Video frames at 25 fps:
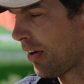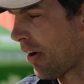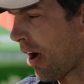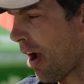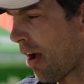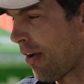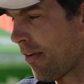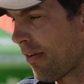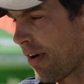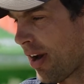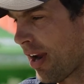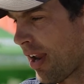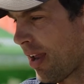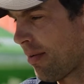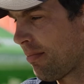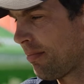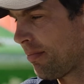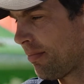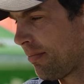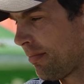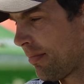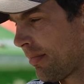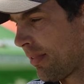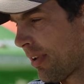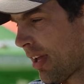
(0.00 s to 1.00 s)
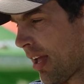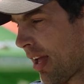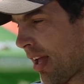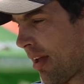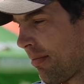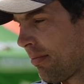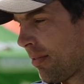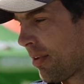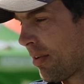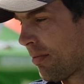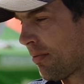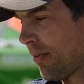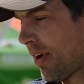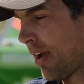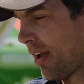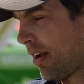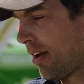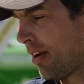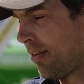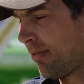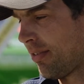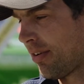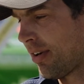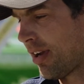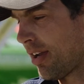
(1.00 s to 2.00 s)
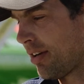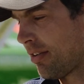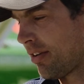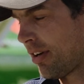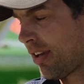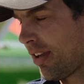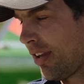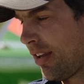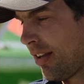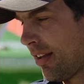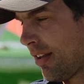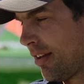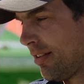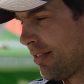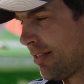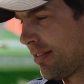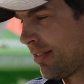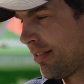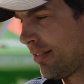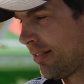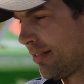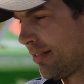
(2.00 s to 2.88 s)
grown ram can weigh over 100 kilos.